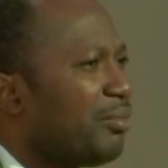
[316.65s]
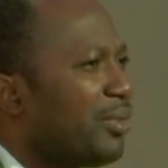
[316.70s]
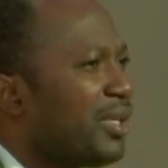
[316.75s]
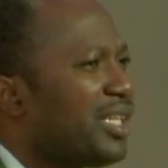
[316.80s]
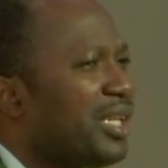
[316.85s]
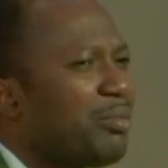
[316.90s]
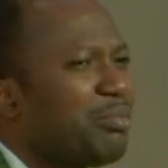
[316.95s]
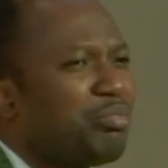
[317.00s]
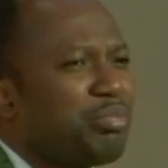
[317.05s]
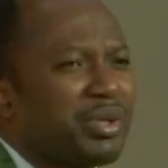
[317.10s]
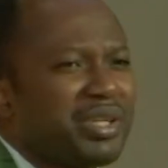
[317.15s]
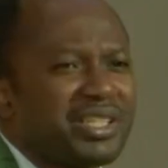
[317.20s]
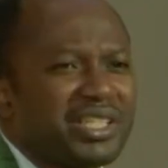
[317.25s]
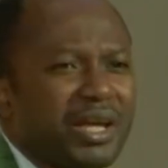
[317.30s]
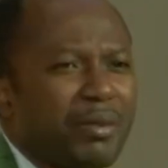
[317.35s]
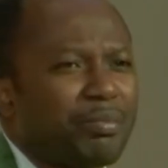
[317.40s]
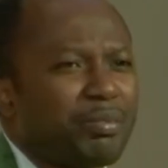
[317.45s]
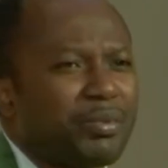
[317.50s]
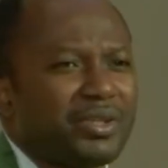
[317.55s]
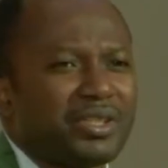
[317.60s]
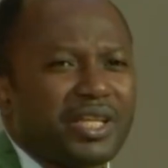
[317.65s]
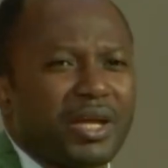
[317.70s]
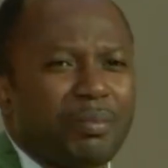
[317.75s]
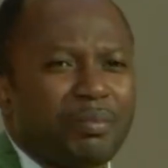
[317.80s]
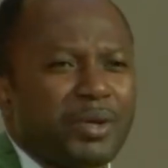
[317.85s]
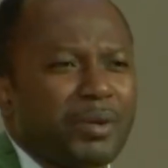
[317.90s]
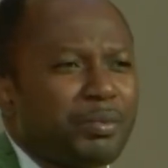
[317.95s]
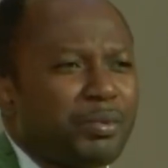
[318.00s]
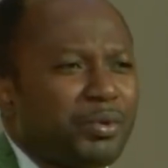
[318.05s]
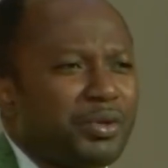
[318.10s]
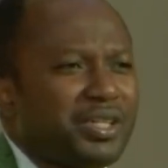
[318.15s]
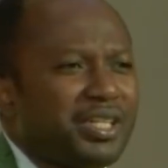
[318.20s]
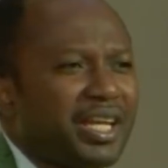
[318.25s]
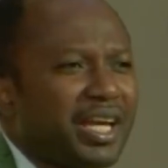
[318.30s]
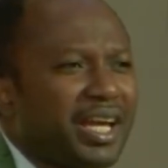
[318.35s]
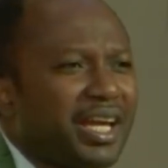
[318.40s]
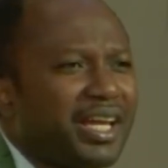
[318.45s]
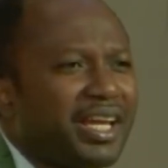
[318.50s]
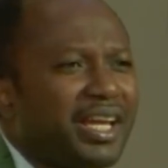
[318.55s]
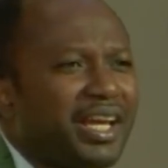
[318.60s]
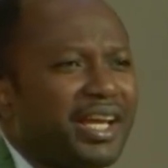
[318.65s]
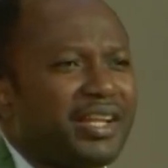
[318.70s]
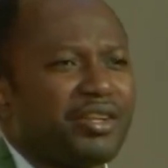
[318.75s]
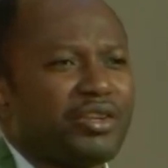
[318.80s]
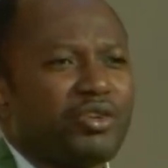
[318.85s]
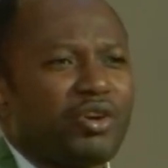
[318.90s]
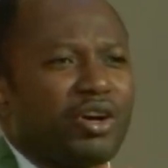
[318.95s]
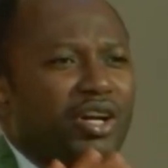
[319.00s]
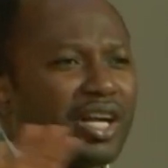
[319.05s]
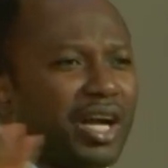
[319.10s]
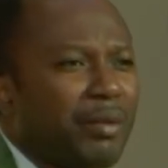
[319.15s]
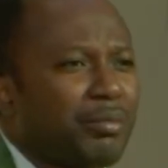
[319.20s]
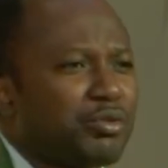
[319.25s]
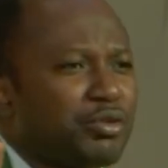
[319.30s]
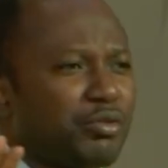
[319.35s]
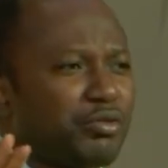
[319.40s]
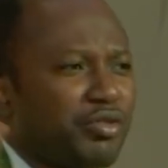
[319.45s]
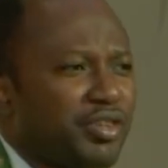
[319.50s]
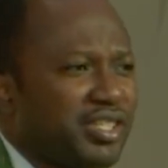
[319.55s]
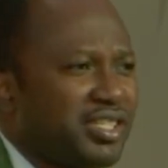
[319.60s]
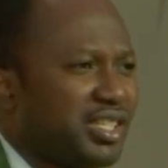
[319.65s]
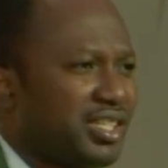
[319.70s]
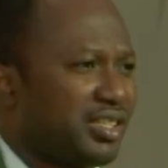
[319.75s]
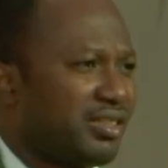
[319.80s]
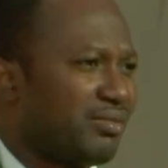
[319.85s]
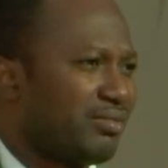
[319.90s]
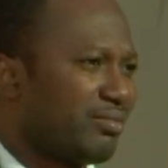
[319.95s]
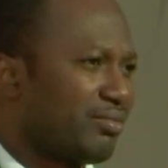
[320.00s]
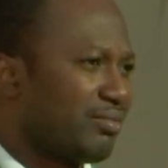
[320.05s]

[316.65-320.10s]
But they bring their, their people here and they don't come to visit.